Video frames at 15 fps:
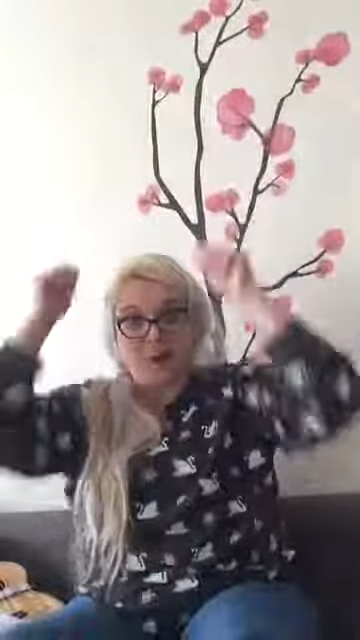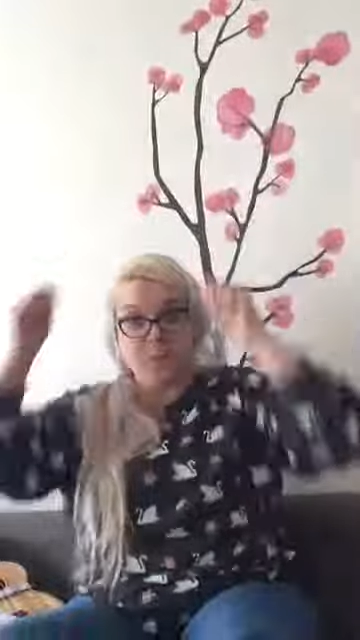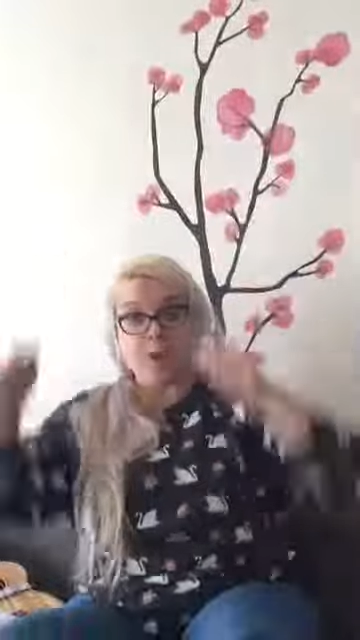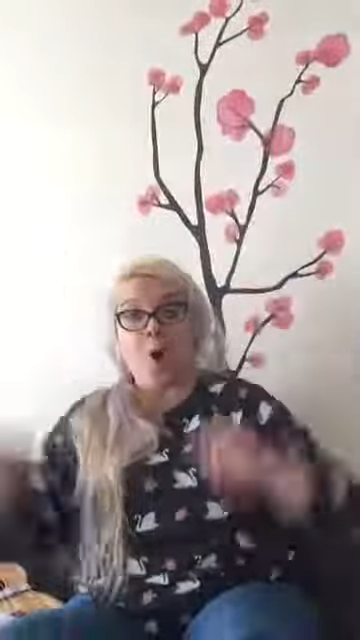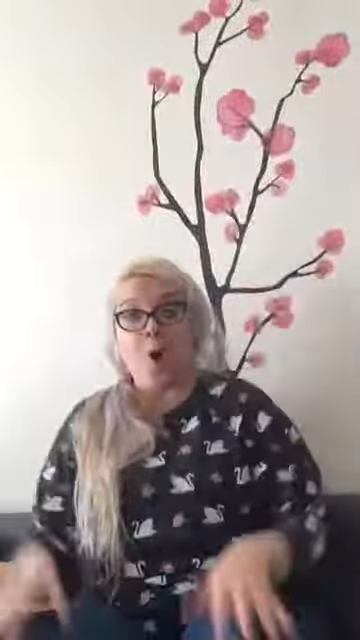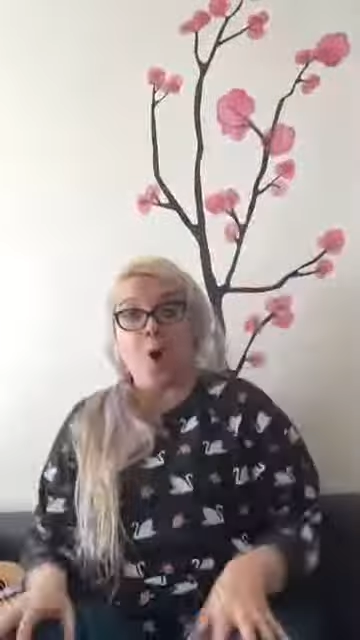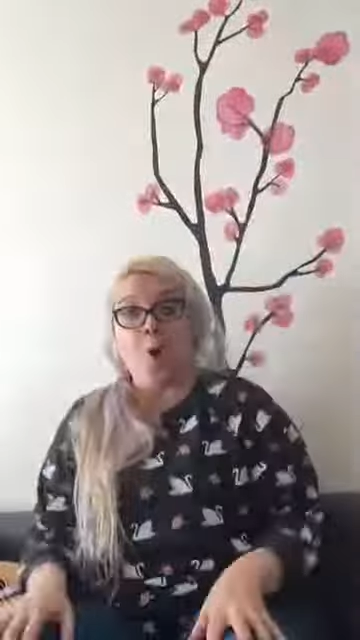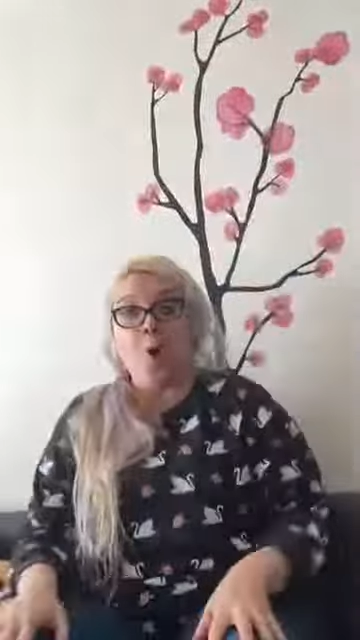
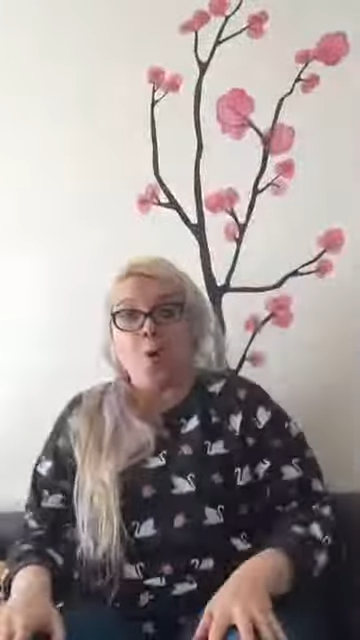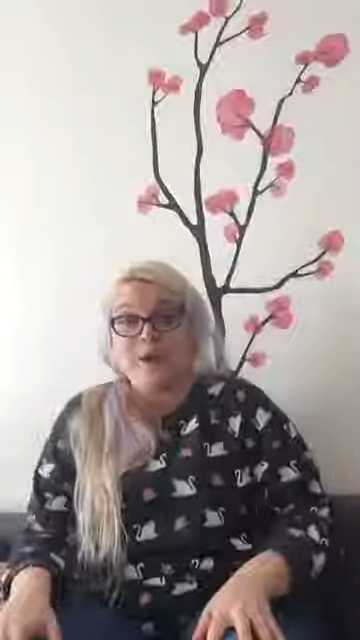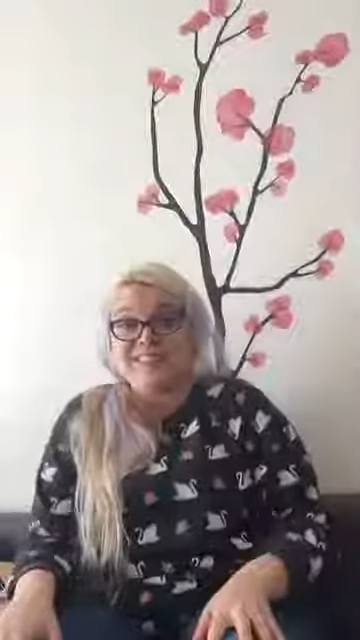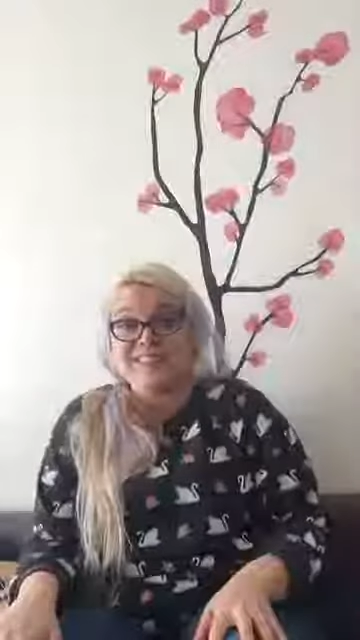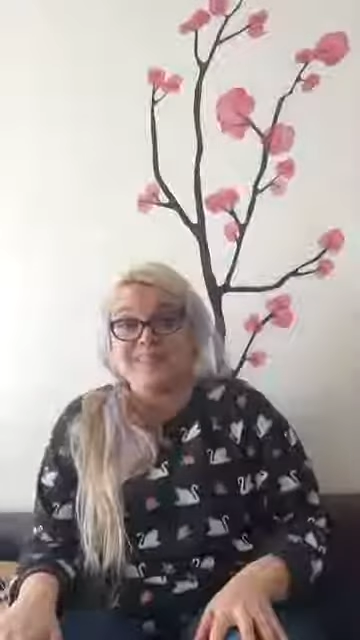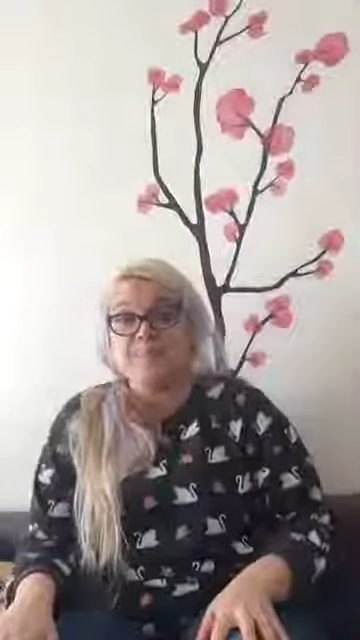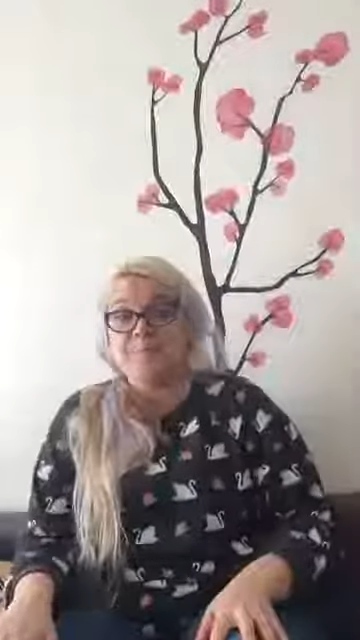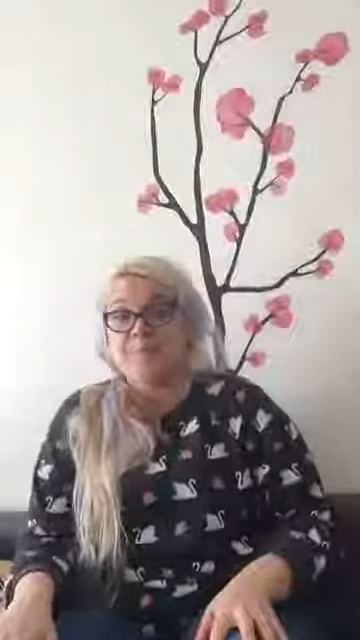Oh, it's would
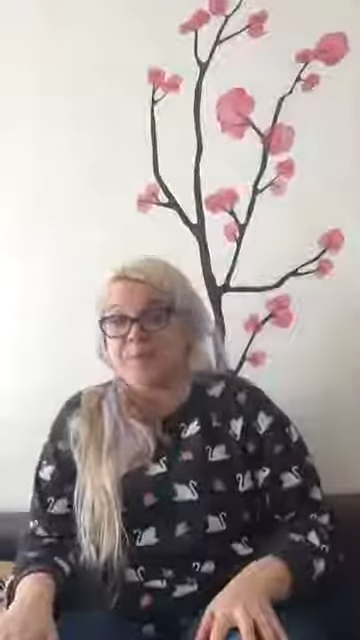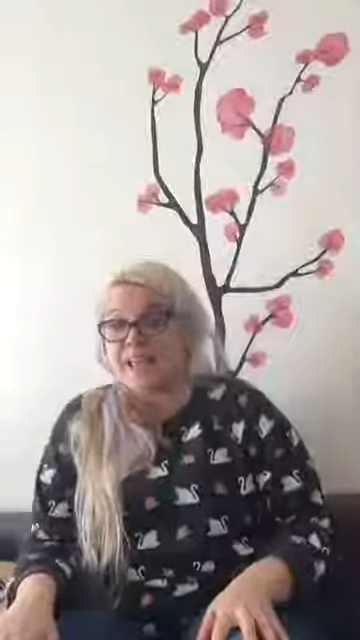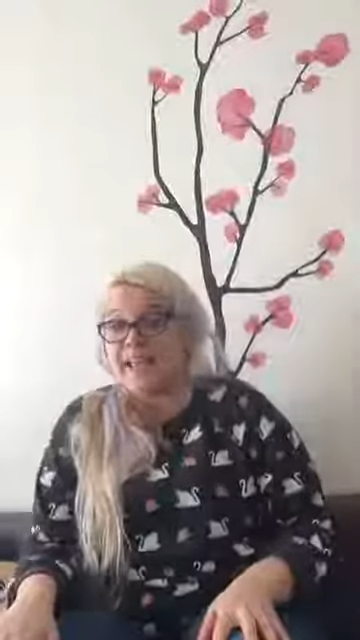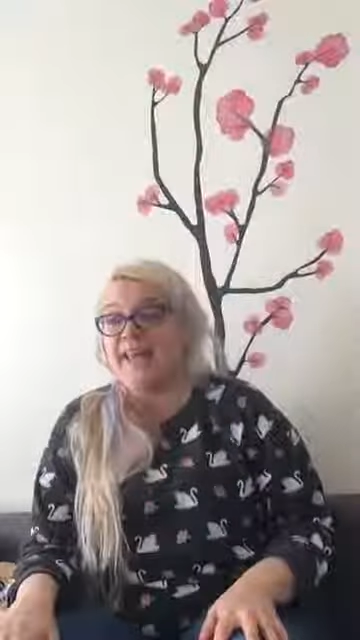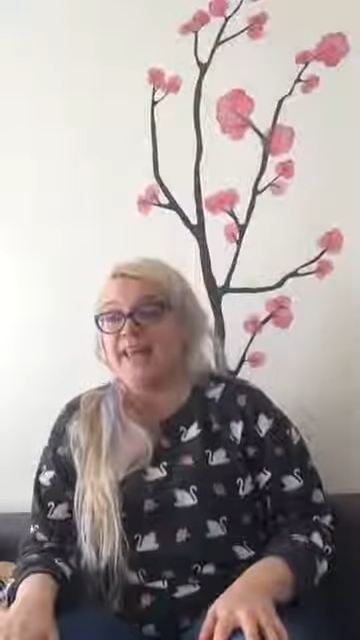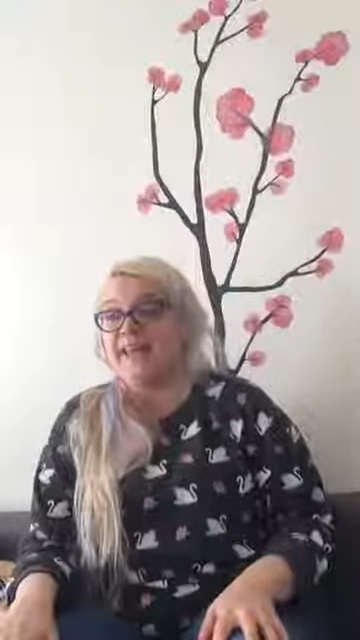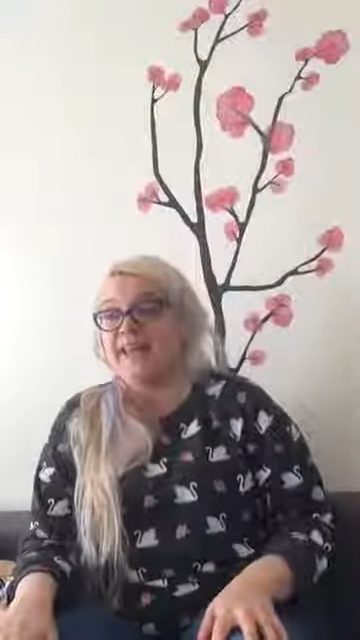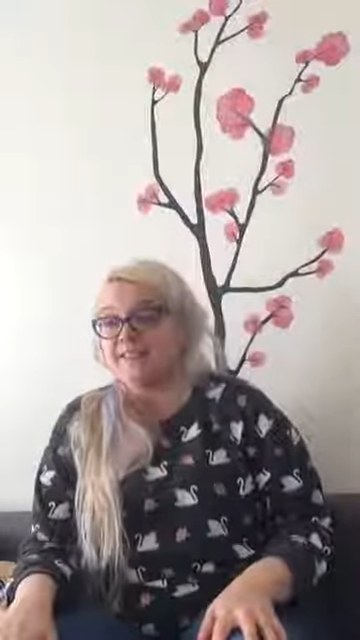slippy and
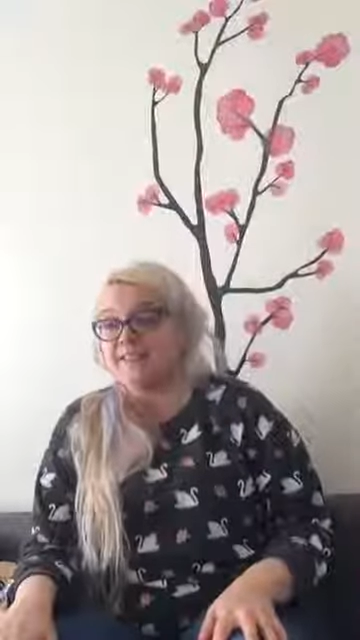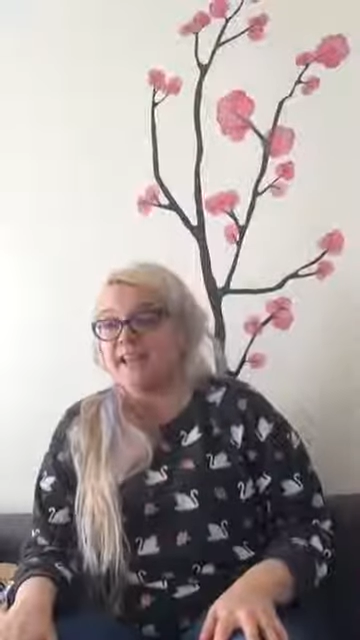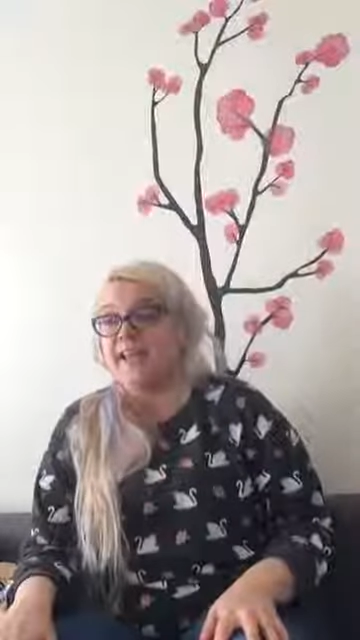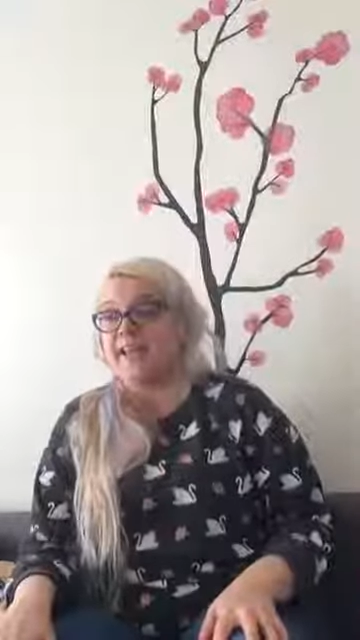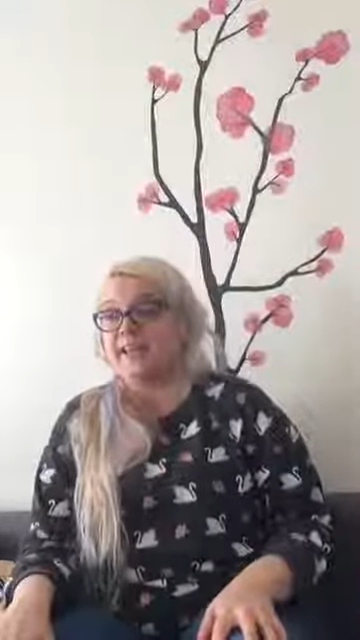it's slidey